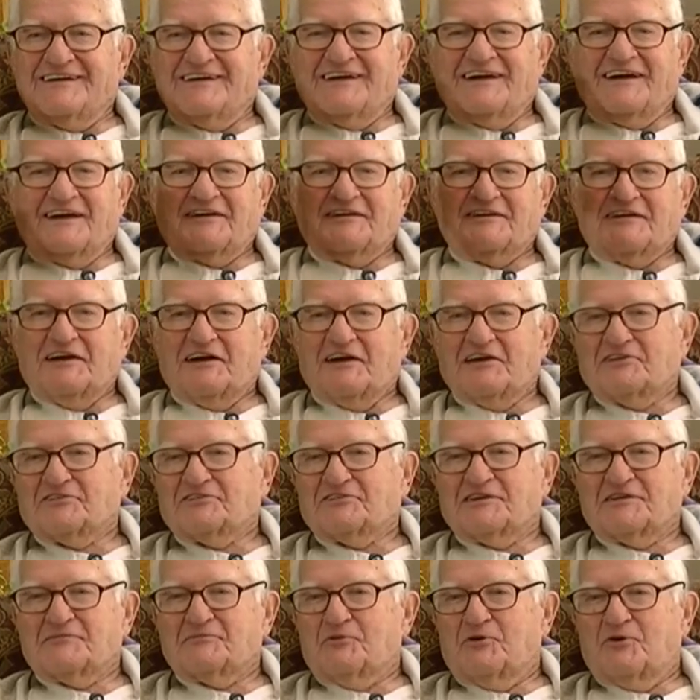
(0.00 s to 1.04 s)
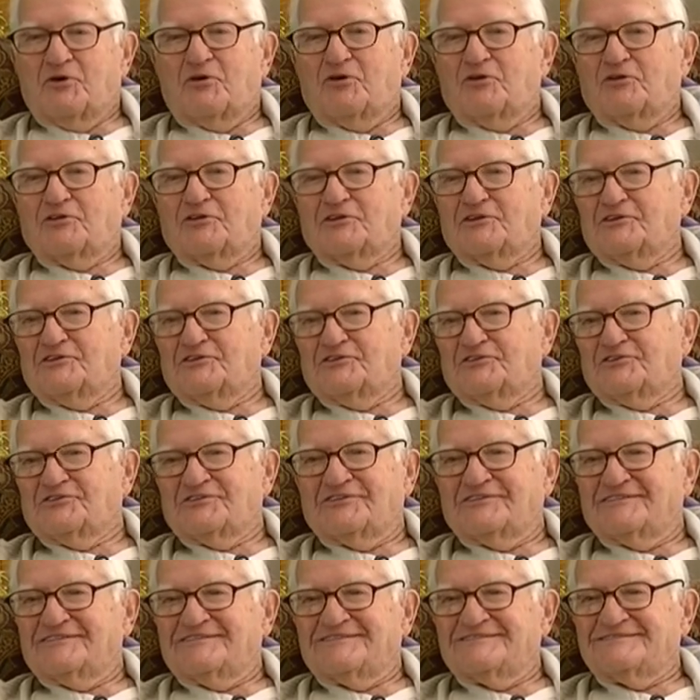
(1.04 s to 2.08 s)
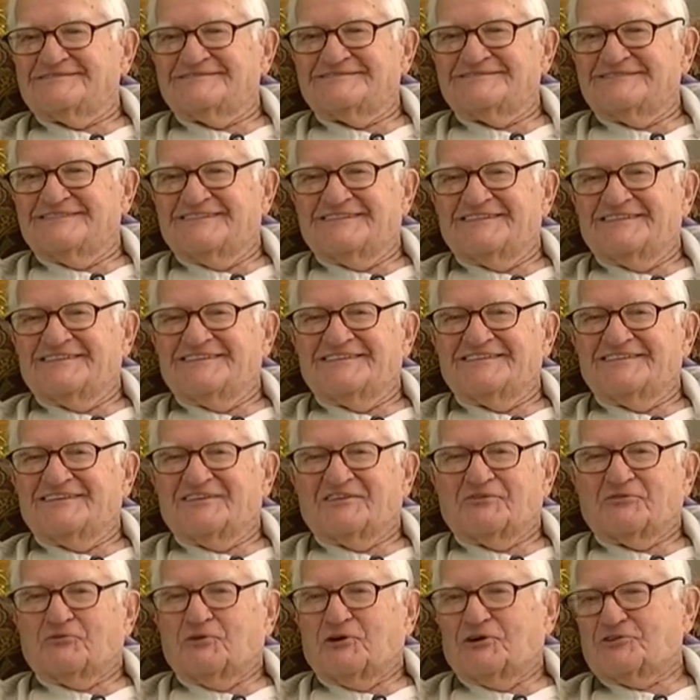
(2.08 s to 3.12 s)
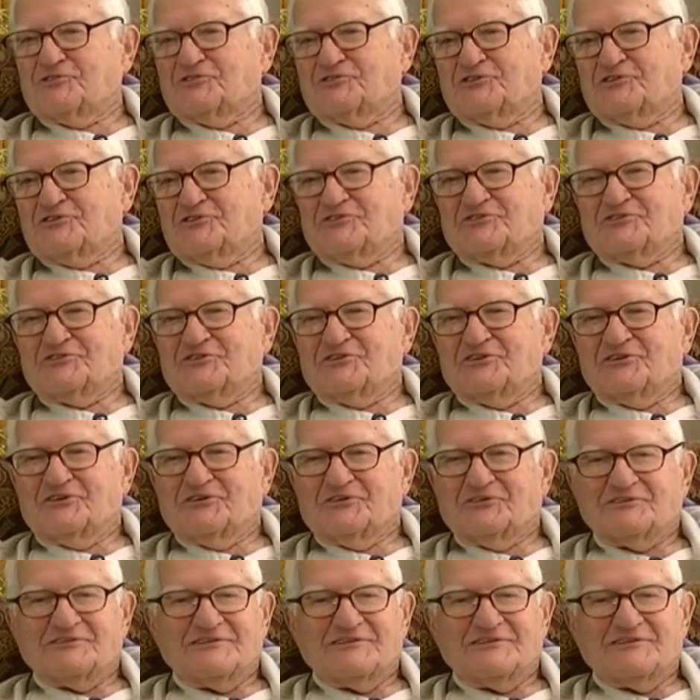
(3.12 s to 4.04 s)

And ask him all these questions, you know.